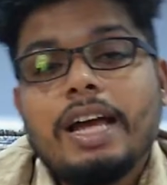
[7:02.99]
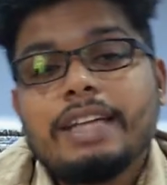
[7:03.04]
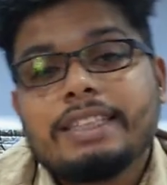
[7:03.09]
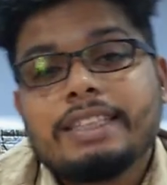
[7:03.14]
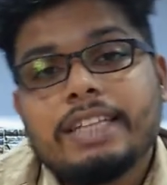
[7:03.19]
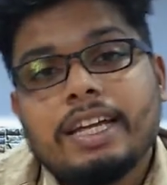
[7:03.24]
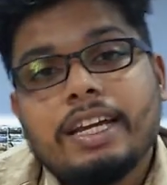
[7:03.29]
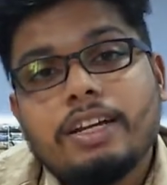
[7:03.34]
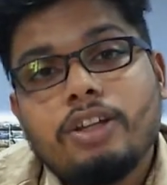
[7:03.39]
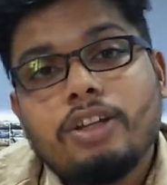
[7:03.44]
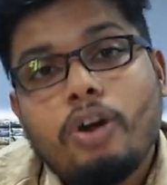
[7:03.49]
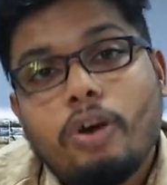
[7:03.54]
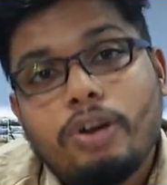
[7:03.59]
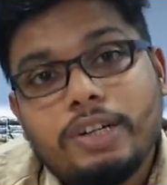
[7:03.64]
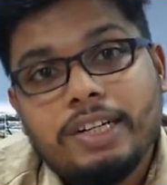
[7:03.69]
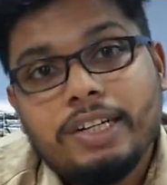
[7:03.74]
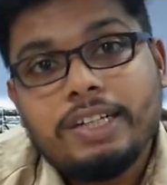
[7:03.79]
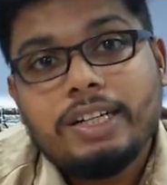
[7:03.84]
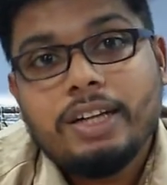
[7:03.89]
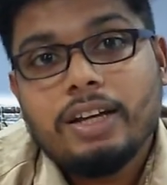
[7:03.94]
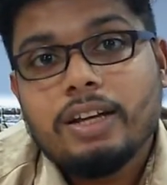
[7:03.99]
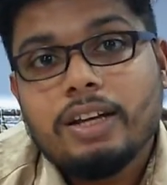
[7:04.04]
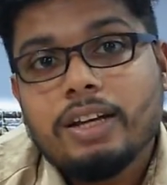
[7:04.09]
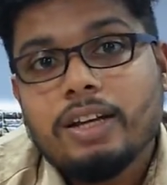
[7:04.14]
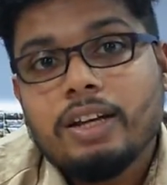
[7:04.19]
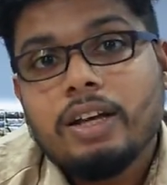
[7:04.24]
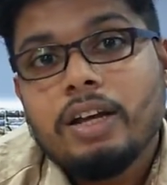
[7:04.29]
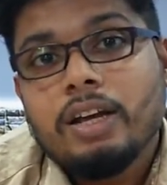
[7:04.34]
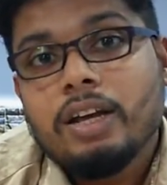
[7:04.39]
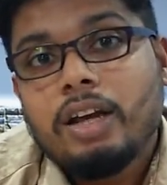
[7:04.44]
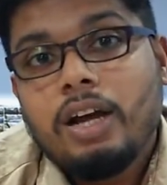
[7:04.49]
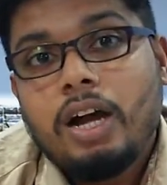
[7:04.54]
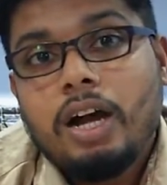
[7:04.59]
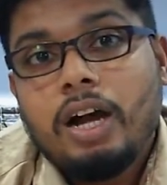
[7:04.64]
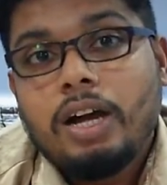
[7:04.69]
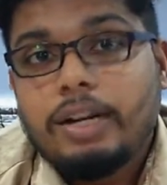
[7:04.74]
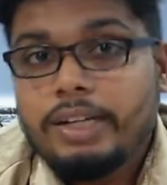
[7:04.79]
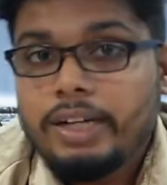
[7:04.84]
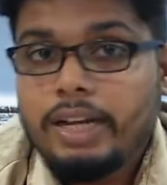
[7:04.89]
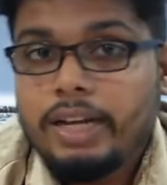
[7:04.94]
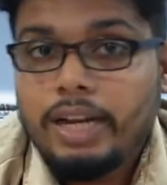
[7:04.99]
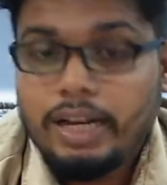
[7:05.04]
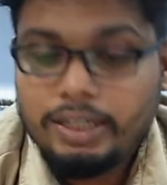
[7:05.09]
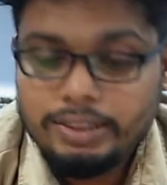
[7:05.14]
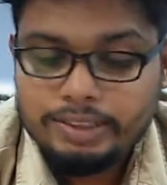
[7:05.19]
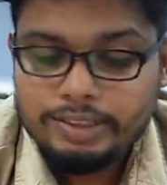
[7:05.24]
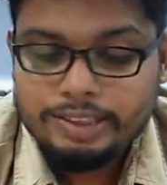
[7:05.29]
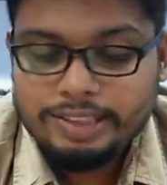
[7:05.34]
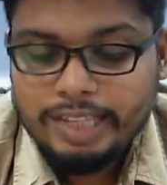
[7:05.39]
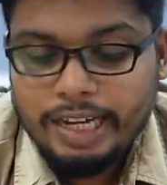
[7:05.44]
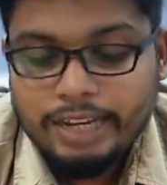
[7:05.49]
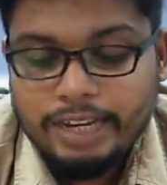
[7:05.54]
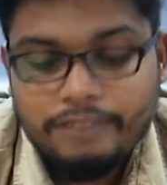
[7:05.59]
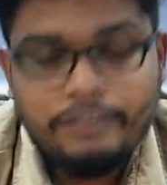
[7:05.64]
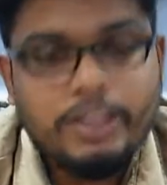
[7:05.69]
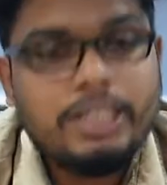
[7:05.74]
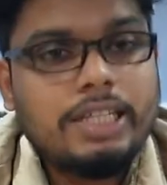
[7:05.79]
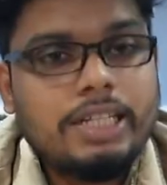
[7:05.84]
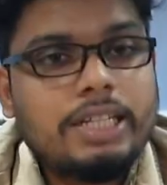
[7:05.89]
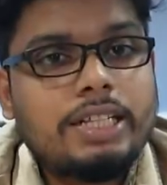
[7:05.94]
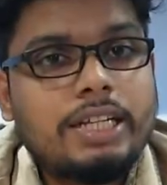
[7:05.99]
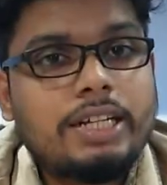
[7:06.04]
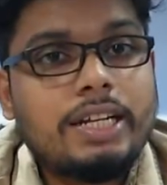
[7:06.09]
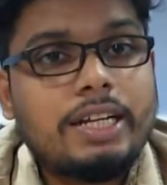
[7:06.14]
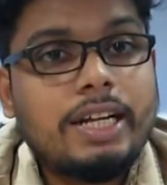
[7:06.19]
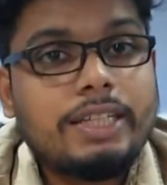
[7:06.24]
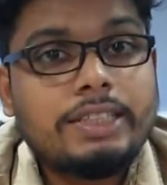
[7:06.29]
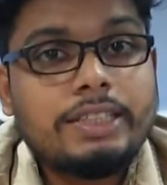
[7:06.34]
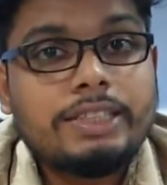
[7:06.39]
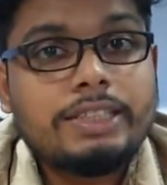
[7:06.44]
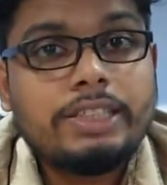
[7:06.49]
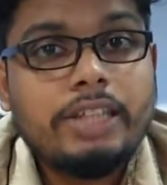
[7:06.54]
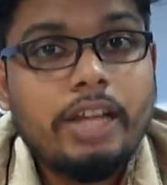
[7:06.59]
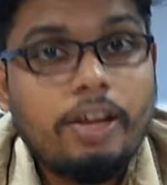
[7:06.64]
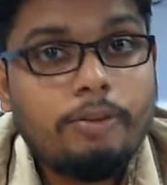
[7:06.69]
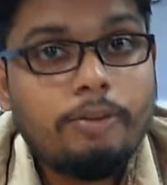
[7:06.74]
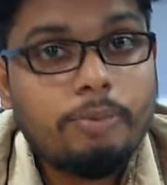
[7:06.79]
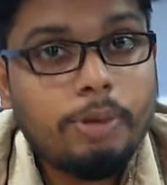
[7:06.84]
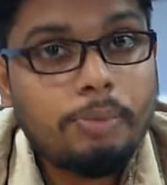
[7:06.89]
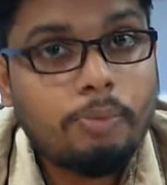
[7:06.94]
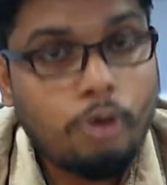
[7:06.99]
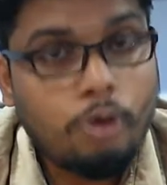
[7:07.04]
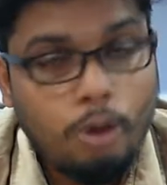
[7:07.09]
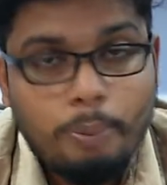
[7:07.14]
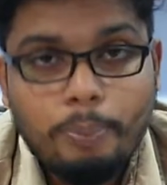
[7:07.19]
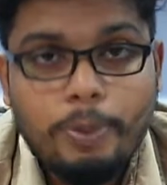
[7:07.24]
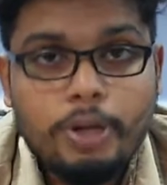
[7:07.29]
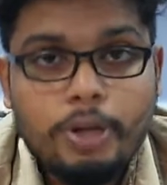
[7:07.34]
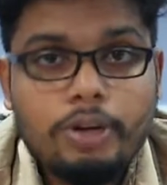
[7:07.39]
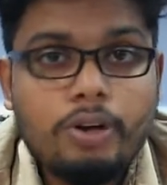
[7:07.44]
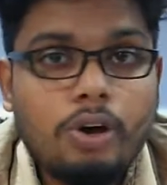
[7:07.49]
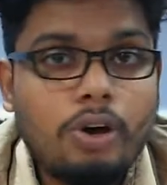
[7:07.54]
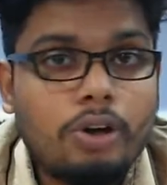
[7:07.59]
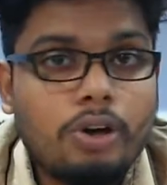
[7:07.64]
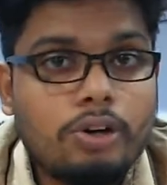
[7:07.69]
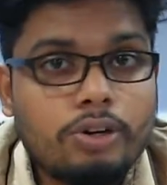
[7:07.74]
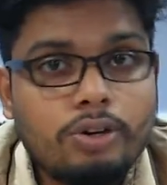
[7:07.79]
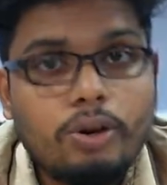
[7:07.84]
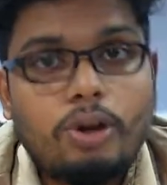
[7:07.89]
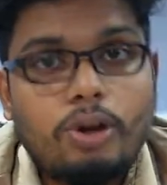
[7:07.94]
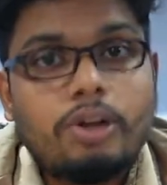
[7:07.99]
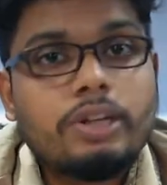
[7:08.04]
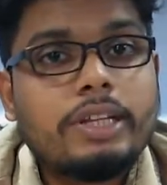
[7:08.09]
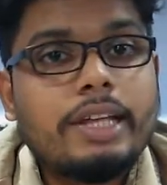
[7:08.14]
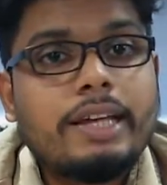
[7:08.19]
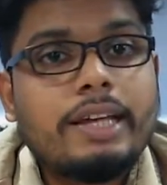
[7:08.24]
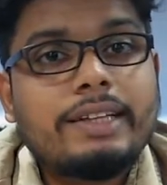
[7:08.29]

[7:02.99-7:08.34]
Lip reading: Second, the auditor does check whether the transaction have been proper or not.